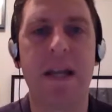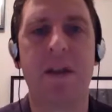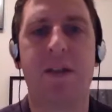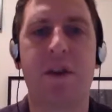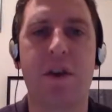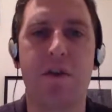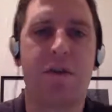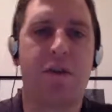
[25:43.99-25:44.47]

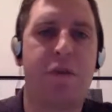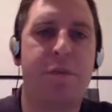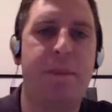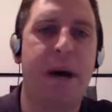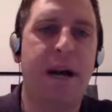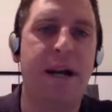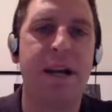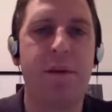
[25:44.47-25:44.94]
and so you're
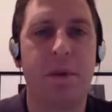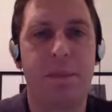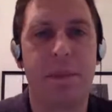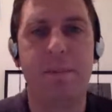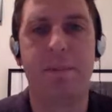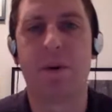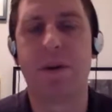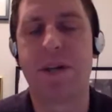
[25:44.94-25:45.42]
responding to
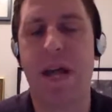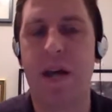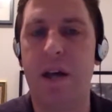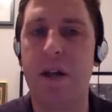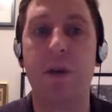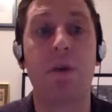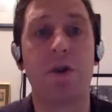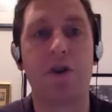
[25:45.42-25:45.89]
what people are
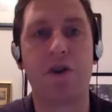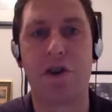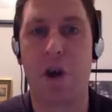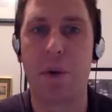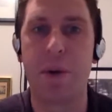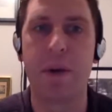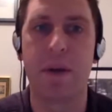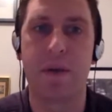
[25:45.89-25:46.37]
telling you or
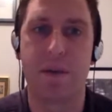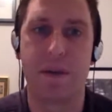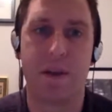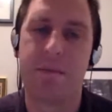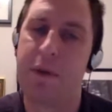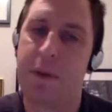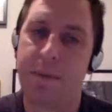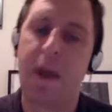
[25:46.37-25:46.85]
showing you
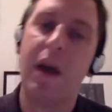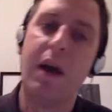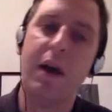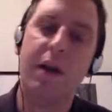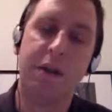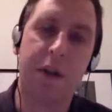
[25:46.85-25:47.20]
sometimes.